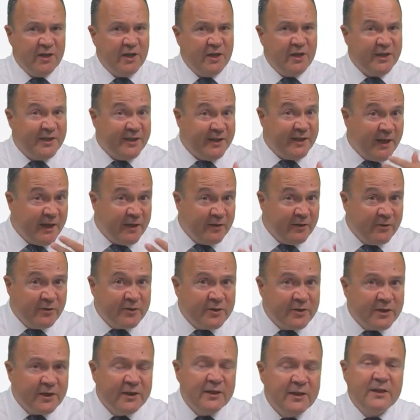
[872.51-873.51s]

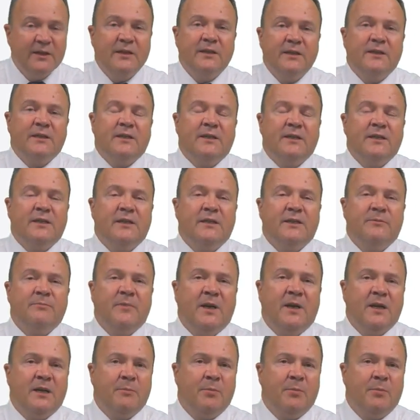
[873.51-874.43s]
Yield is made